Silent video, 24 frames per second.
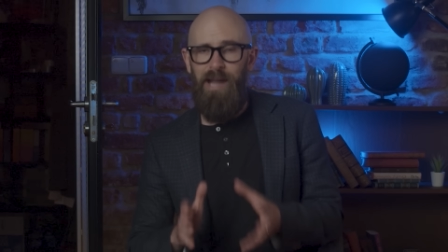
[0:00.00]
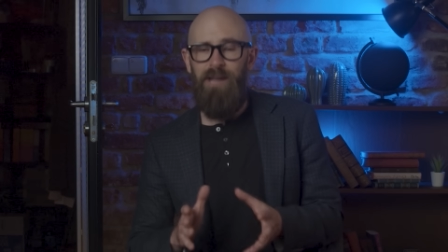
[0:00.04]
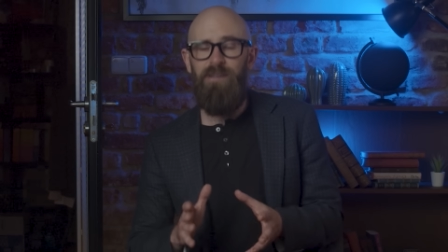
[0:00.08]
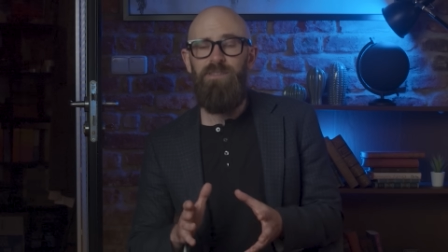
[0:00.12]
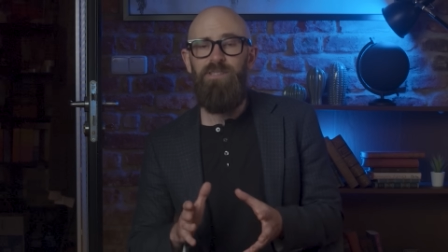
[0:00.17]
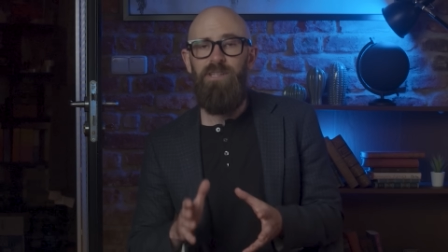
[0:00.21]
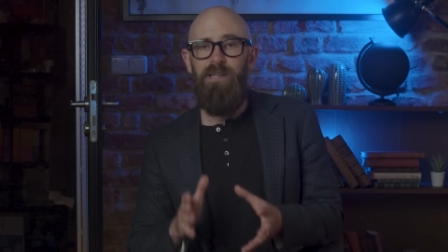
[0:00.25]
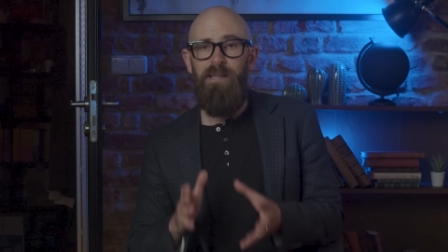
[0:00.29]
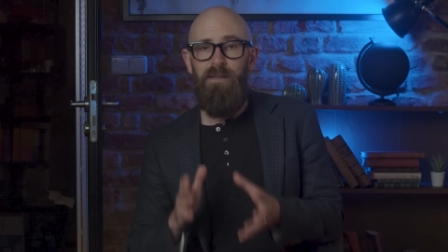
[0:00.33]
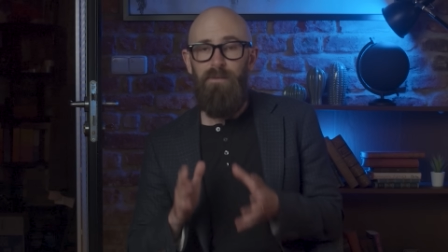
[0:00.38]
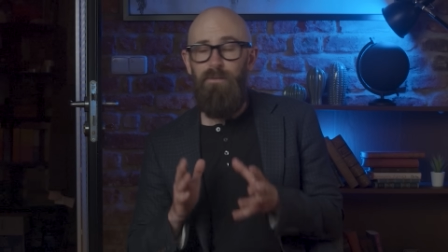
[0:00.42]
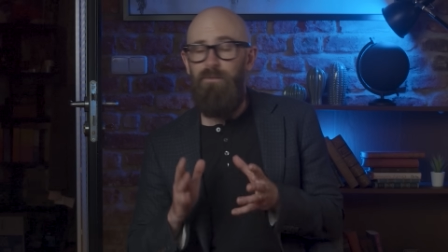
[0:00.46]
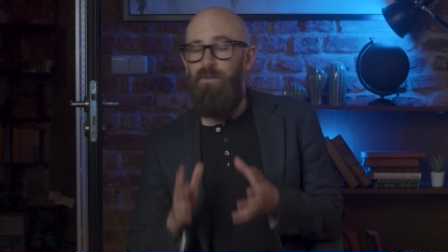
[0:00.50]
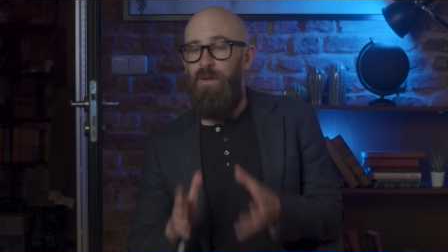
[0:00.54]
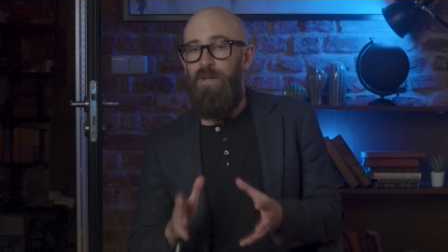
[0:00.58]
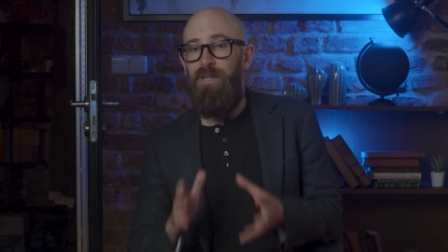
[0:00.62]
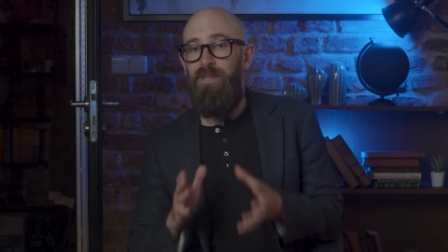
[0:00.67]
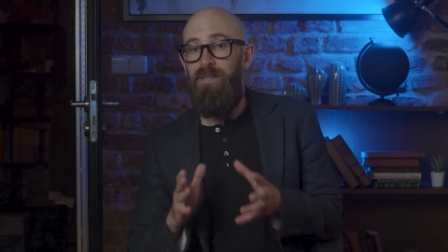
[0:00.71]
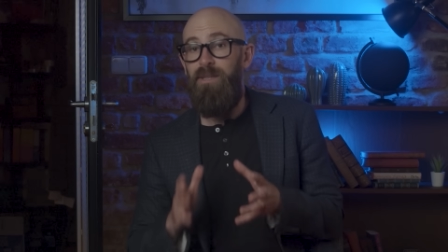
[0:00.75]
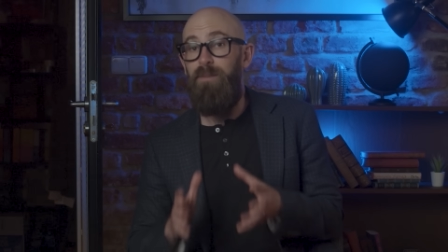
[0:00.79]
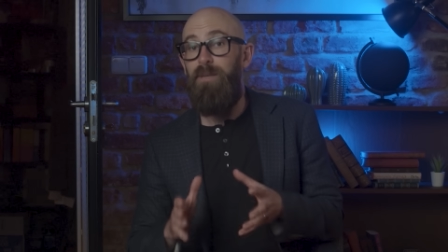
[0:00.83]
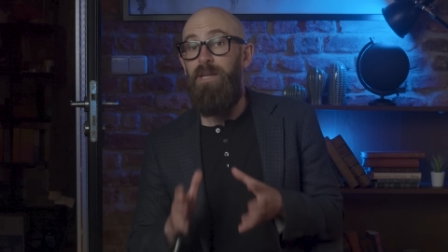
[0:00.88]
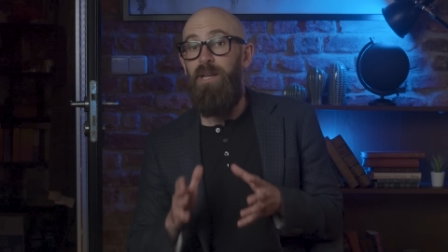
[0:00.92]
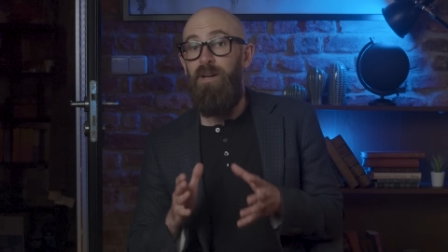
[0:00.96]
actually
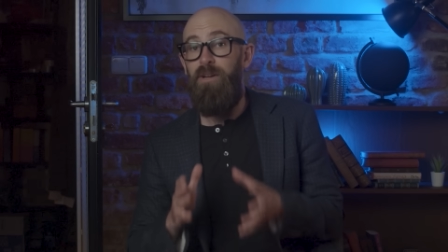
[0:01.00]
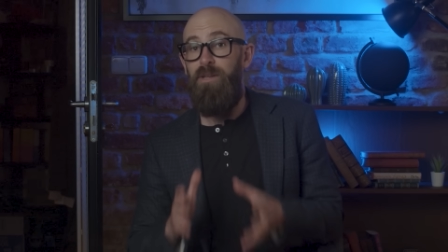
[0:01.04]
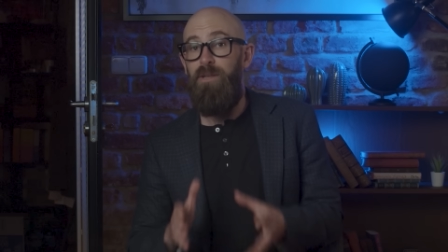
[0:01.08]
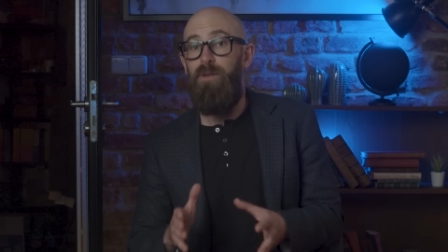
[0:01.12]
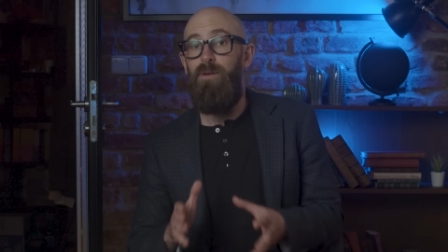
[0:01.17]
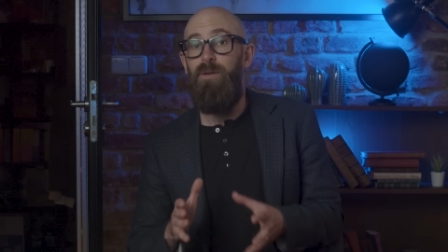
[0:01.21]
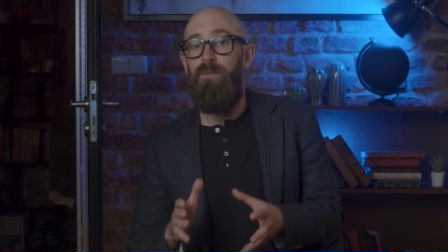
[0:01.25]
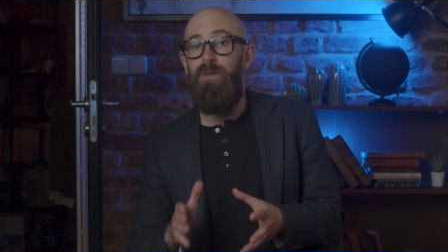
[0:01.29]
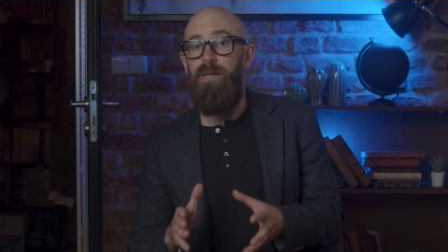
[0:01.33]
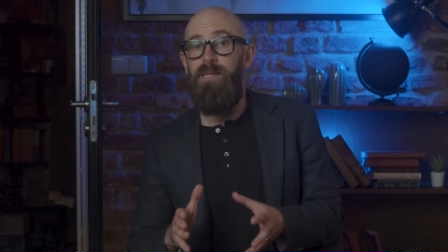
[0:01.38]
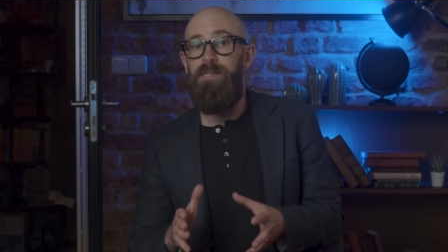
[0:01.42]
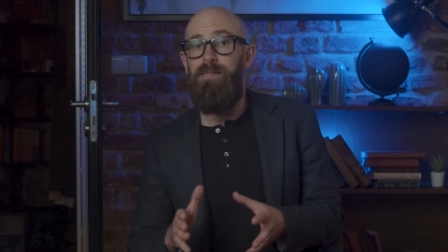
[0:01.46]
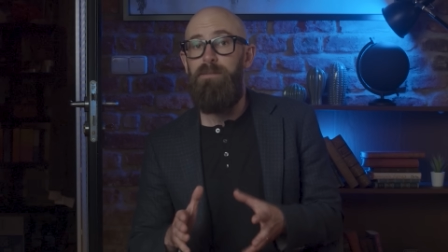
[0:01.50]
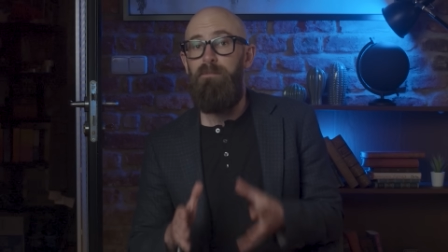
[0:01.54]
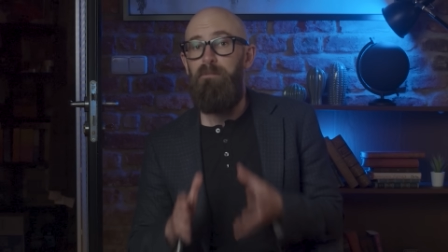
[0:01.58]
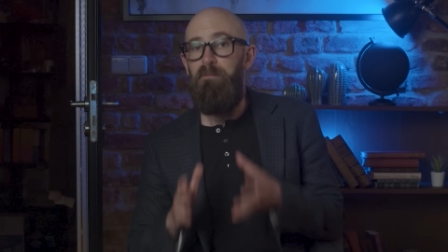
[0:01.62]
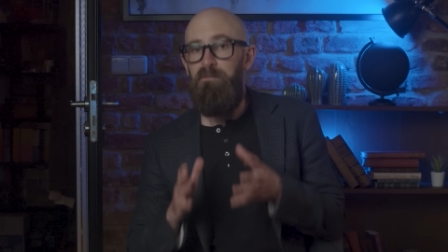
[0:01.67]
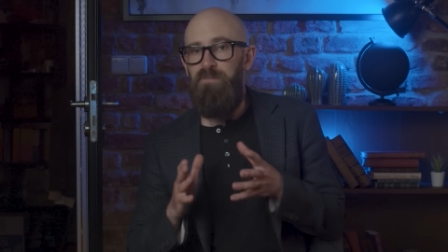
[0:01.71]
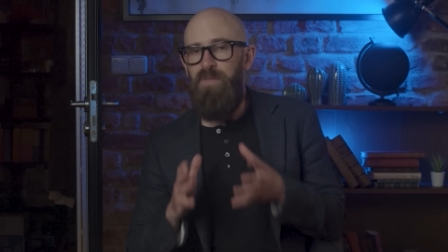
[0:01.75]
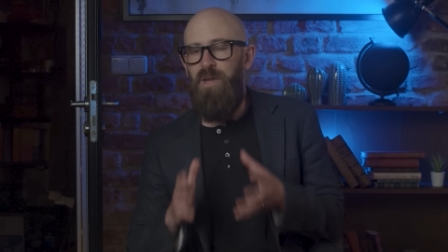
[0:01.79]
find them in our universe.